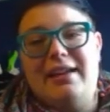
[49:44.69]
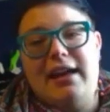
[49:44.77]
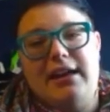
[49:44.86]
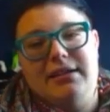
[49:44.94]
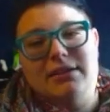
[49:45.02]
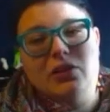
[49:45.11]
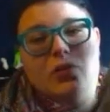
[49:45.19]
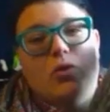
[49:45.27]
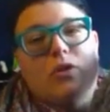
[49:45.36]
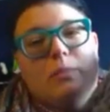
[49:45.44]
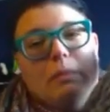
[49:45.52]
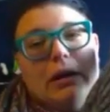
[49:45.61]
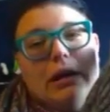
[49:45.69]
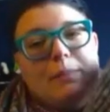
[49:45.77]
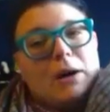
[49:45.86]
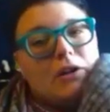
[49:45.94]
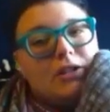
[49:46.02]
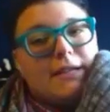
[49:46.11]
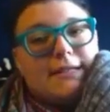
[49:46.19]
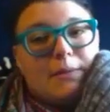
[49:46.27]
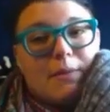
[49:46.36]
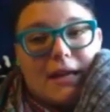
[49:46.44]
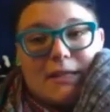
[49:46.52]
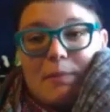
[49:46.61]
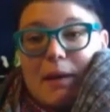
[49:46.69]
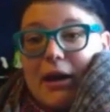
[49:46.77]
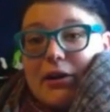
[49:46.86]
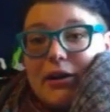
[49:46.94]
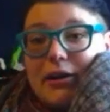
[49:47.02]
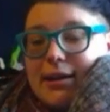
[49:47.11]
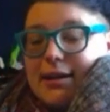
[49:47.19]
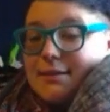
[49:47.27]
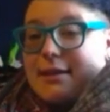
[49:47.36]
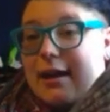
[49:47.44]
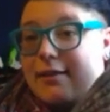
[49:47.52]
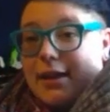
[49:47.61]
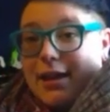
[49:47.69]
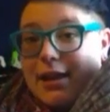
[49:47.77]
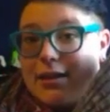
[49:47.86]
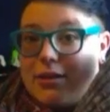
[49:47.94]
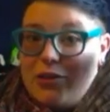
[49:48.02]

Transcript: And the cool part about Jessie May's pattern is that, like,